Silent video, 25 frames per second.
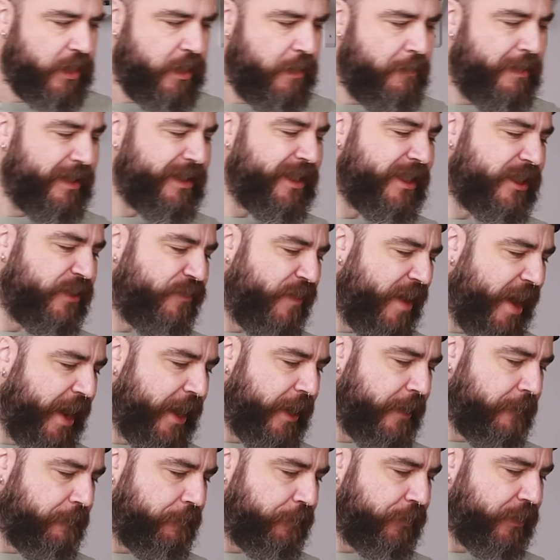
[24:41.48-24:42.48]
But it's
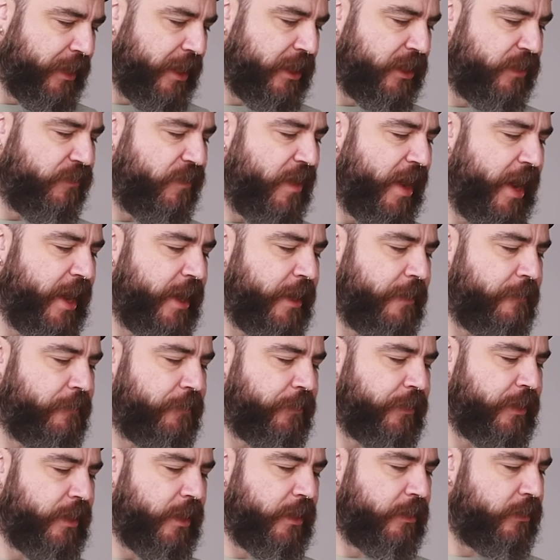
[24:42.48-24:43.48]
fine. It's fine.
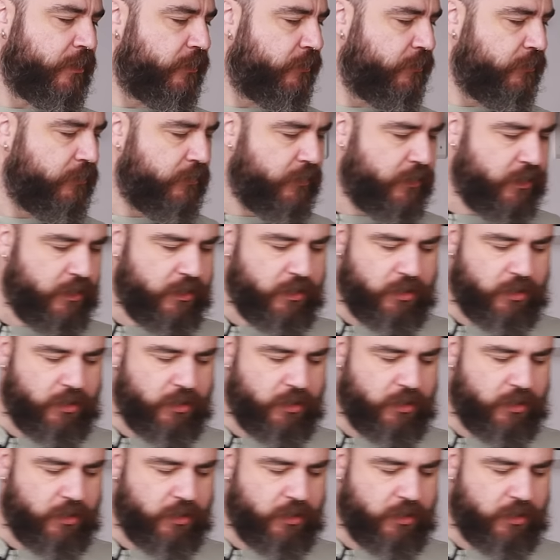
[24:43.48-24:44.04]
It's